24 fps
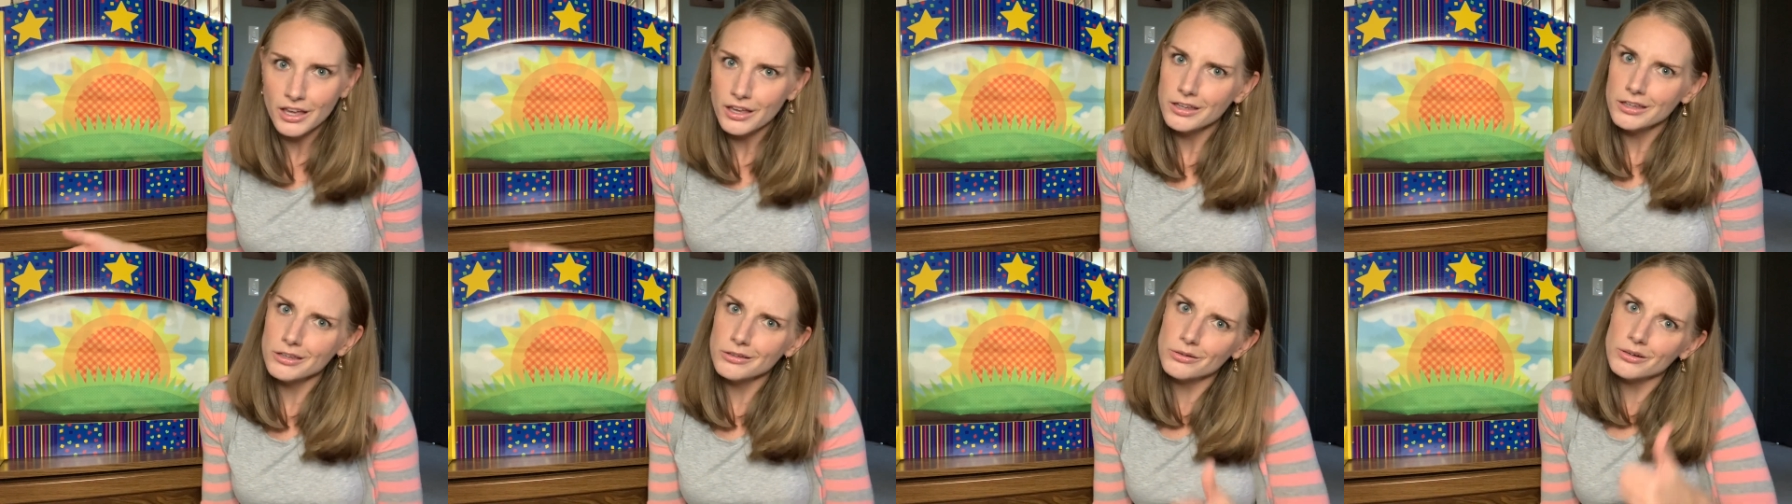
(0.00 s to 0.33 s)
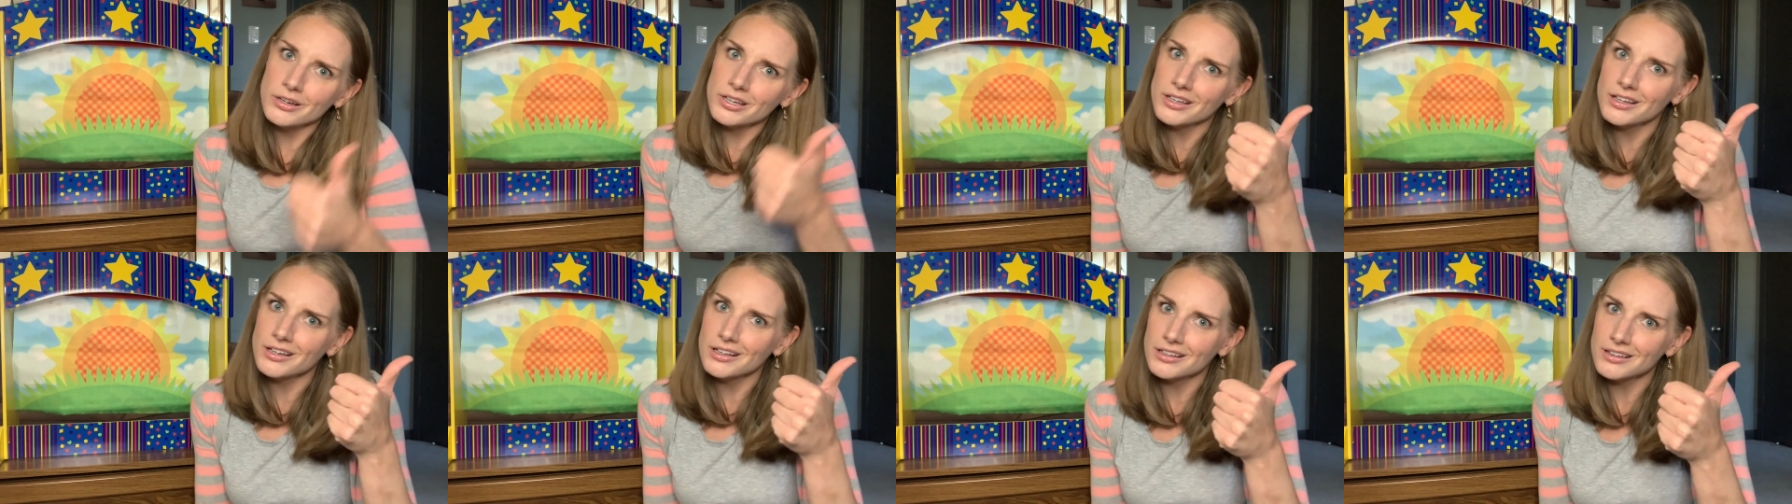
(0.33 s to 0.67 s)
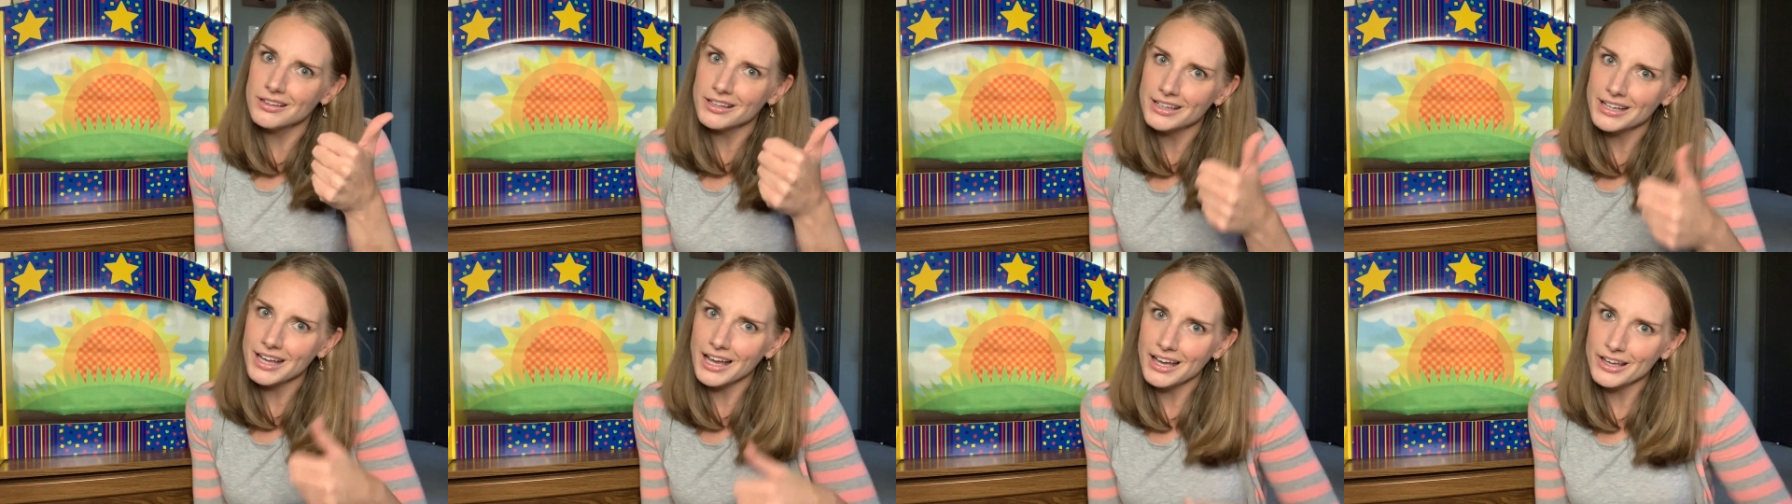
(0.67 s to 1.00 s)
you can
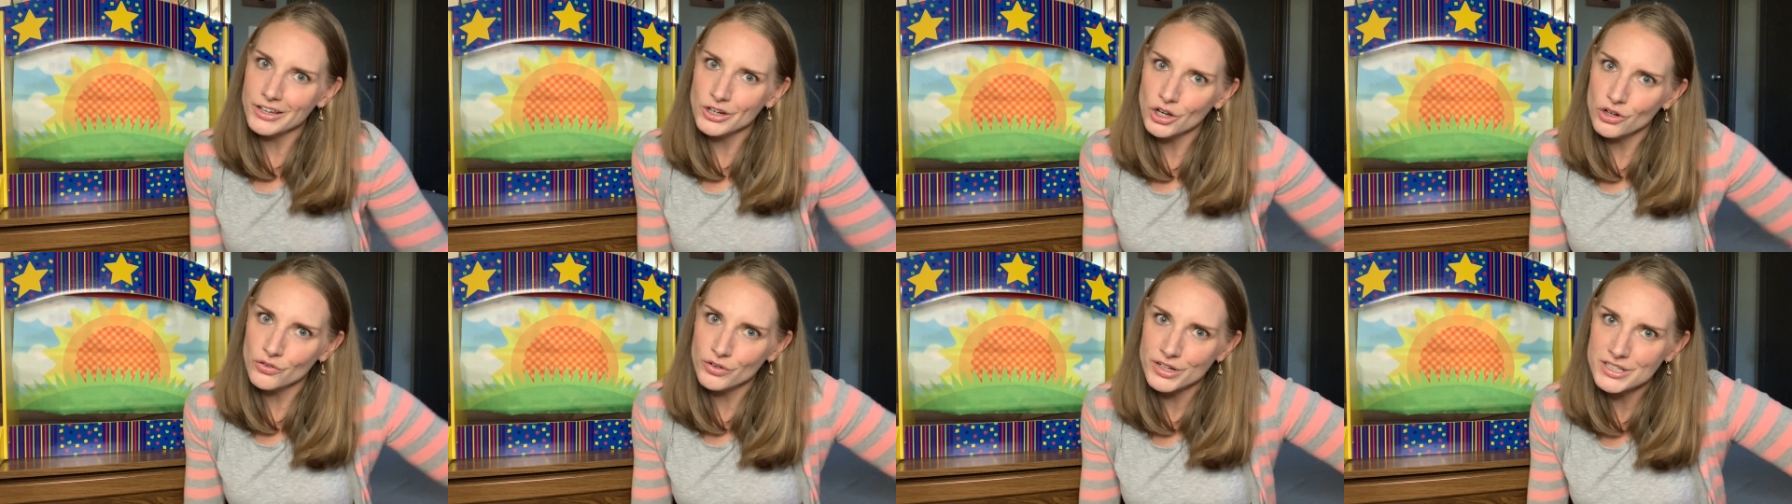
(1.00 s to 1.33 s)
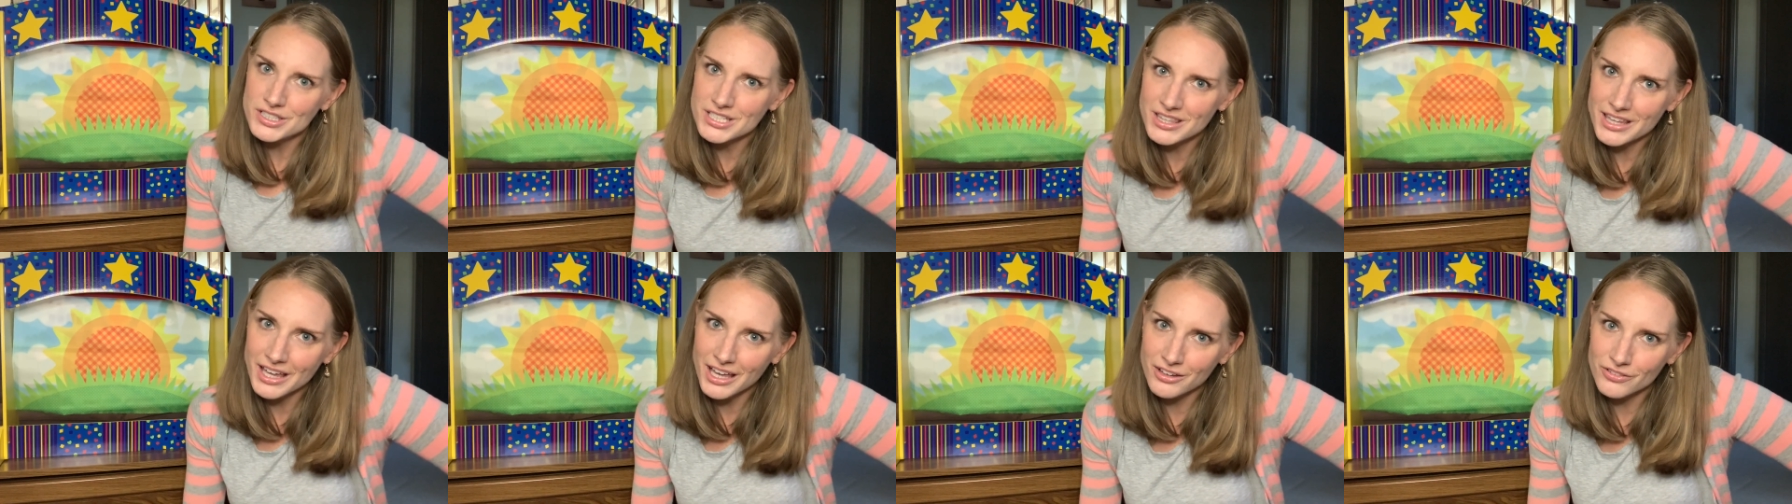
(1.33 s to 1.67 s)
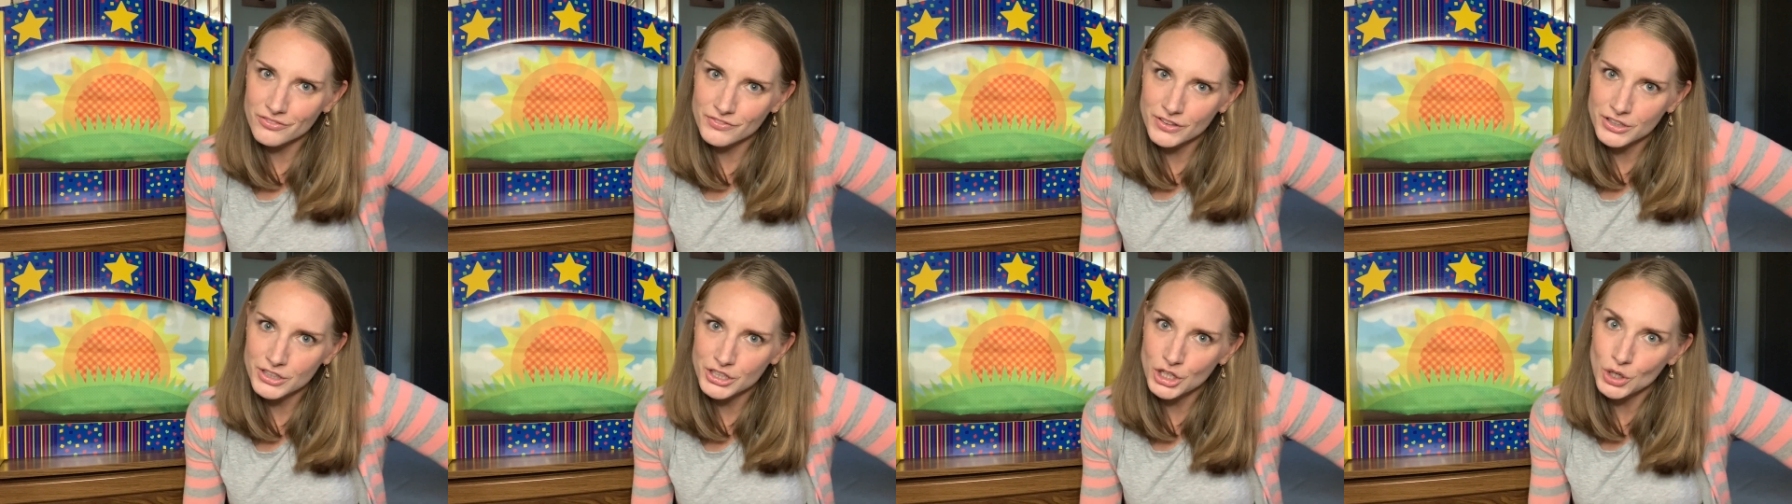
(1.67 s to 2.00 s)
click on over to that
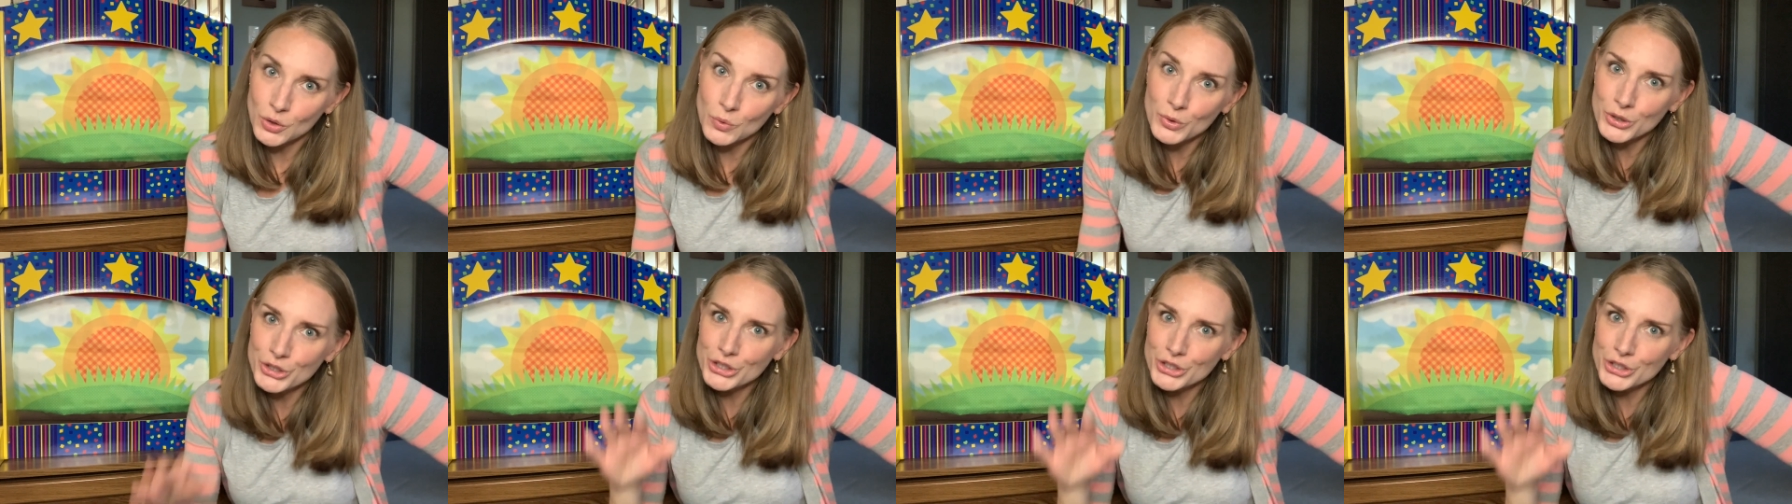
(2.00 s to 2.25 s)
video when